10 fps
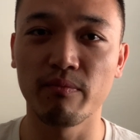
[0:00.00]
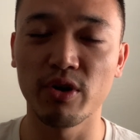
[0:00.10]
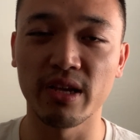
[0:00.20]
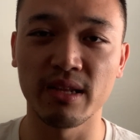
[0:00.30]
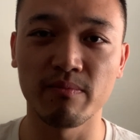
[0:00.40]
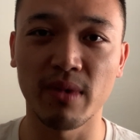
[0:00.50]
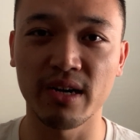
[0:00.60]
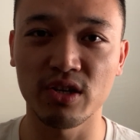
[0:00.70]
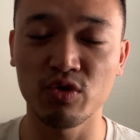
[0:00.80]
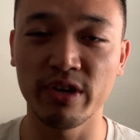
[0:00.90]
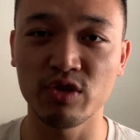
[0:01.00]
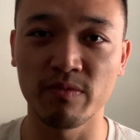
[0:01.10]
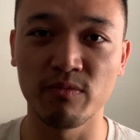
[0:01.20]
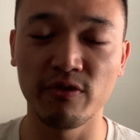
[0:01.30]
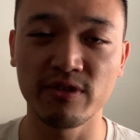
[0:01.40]
put in minor tweaks,
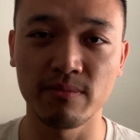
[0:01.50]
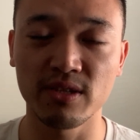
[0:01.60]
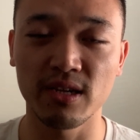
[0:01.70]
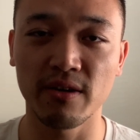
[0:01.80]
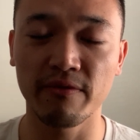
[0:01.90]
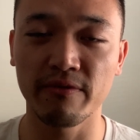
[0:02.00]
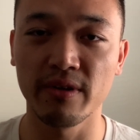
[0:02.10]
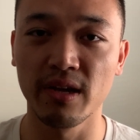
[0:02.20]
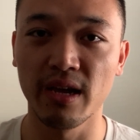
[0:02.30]
remove some stuff,